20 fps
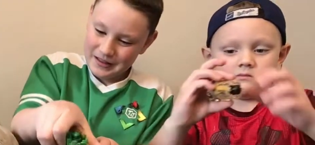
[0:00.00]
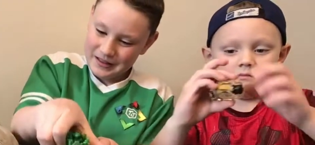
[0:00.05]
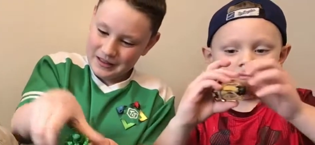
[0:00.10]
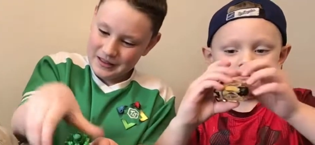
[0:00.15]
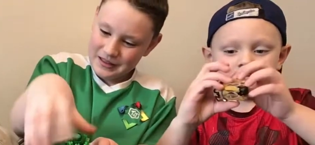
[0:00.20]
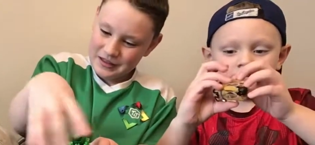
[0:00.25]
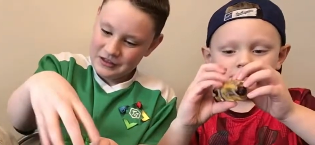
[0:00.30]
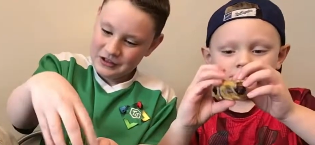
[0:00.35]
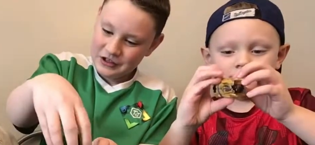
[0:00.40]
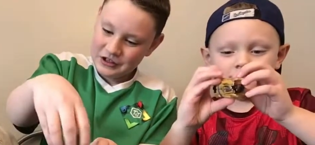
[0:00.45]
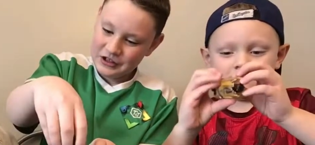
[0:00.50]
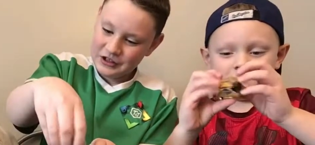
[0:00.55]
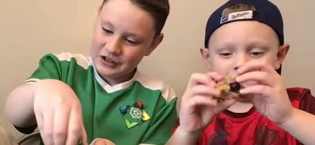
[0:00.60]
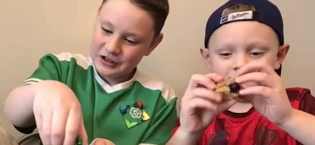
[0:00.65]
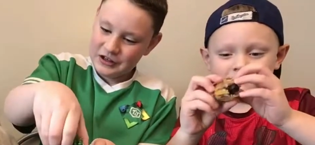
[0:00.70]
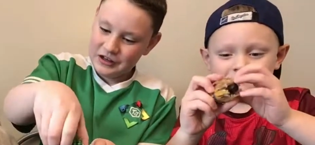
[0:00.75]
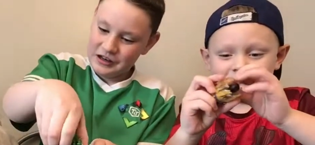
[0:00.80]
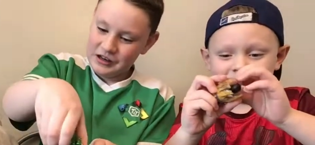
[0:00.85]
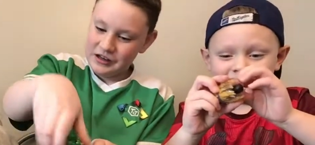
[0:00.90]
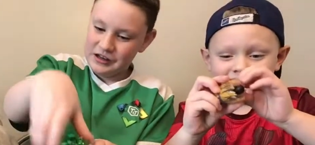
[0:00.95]
Speaker 1: they're
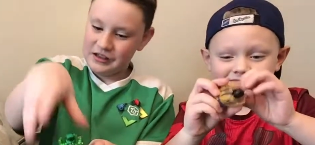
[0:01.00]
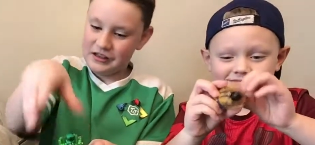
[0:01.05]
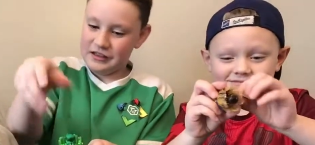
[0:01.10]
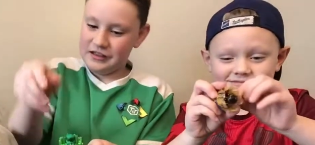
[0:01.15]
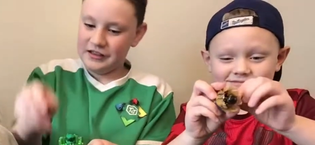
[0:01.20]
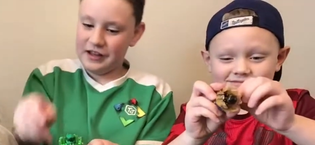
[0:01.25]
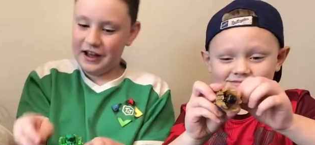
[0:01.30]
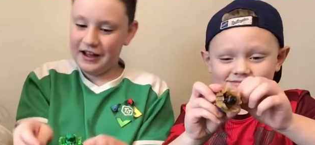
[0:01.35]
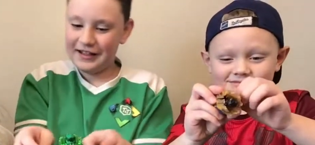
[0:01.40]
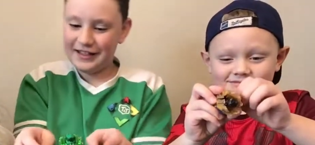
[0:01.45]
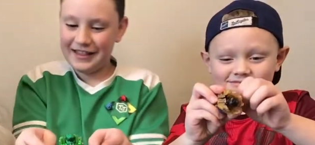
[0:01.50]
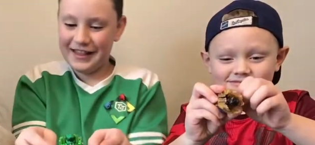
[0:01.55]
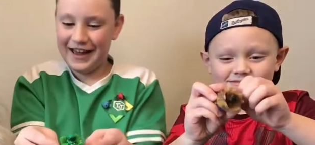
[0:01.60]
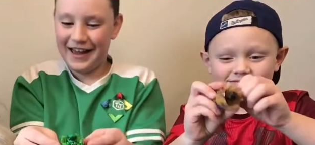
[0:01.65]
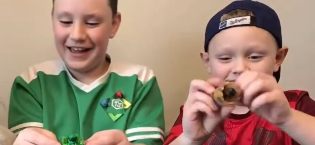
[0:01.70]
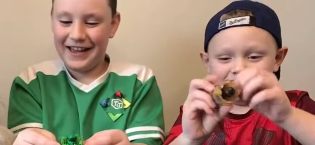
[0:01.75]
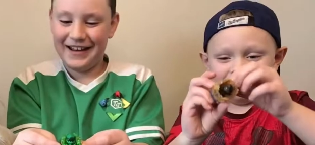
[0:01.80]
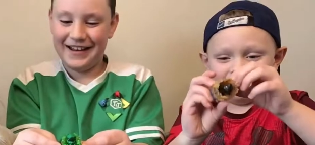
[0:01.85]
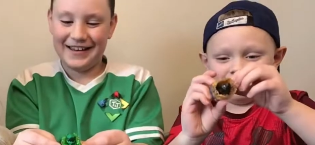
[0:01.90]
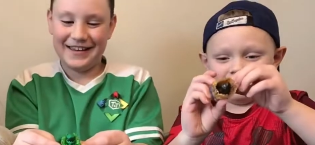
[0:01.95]
not that
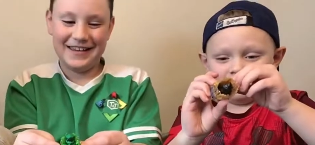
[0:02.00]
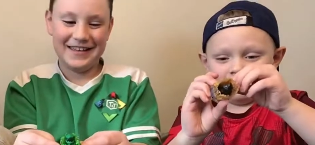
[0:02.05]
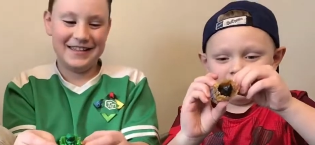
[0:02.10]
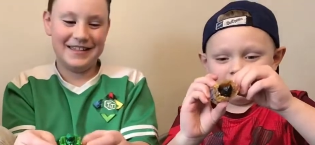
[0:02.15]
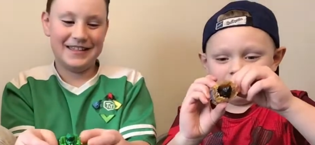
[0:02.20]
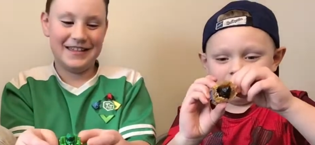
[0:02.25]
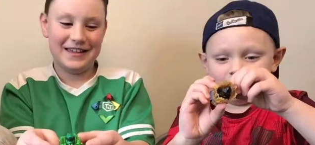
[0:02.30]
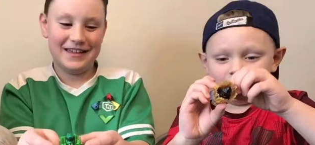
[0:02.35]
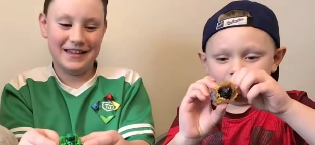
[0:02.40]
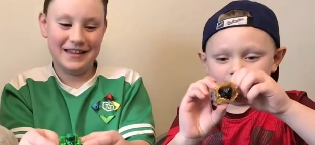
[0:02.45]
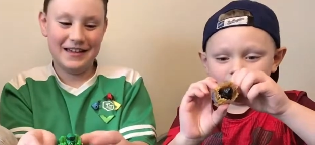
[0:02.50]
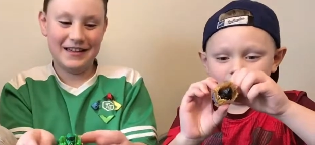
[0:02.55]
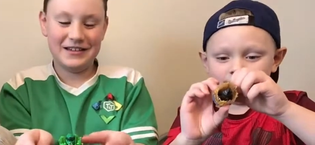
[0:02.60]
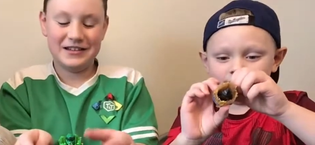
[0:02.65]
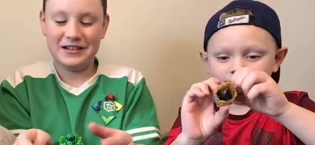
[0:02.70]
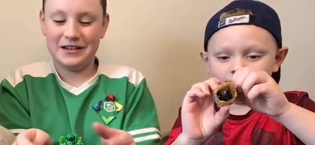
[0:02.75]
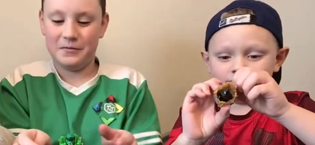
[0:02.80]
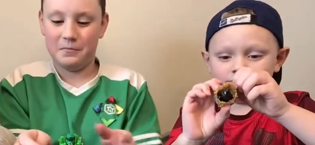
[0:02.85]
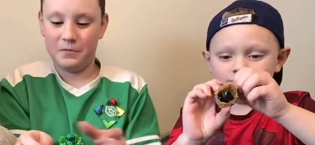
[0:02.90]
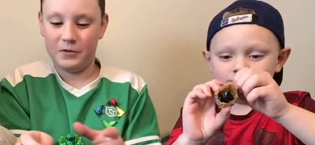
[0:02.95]
easy to
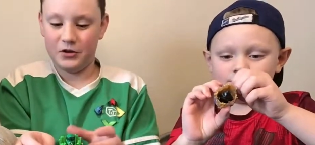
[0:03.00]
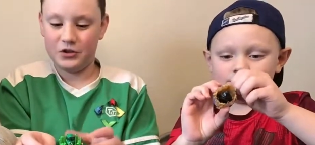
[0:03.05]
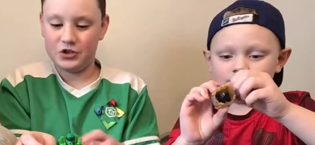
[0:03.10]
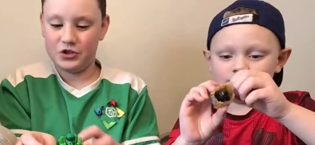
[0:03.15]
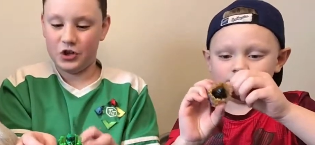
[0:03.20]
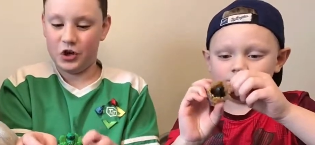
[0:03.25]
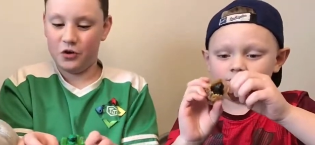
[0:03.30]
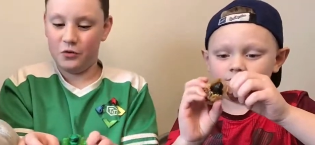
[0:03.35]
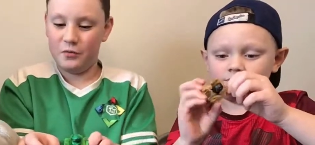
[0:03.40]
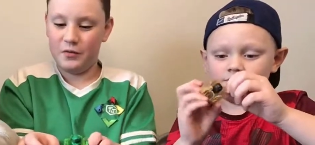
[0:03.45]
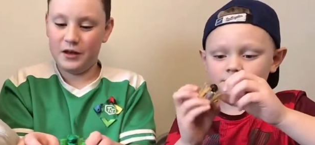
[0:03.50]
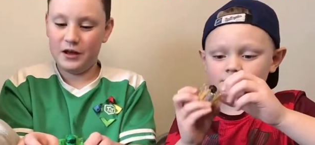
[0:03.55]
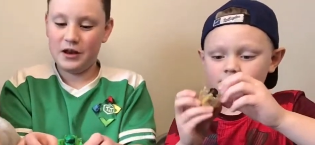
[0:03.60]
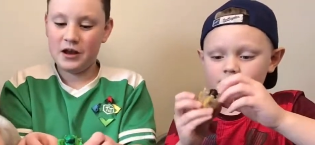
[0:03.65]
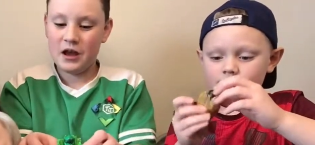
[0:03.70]
burst open,